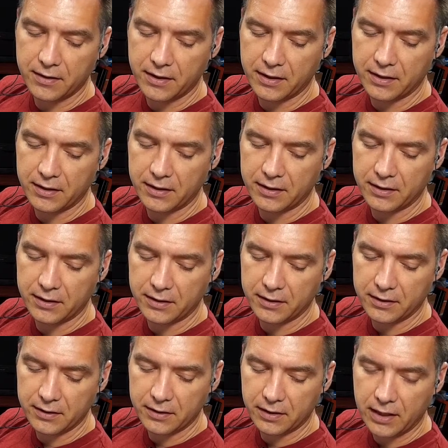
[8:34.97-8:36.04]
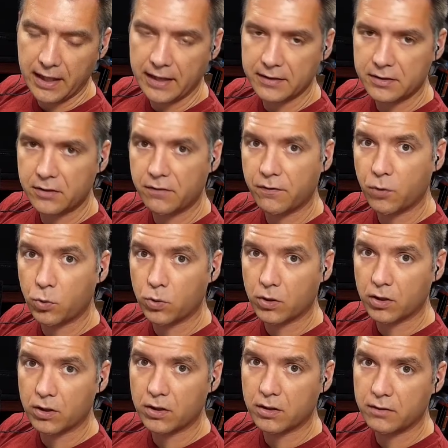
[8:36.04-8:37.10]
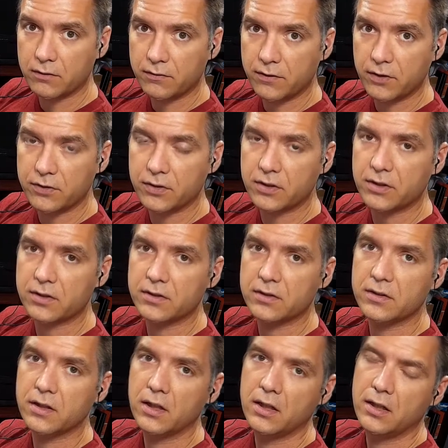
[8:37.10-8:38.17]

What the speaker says: the last 4 filters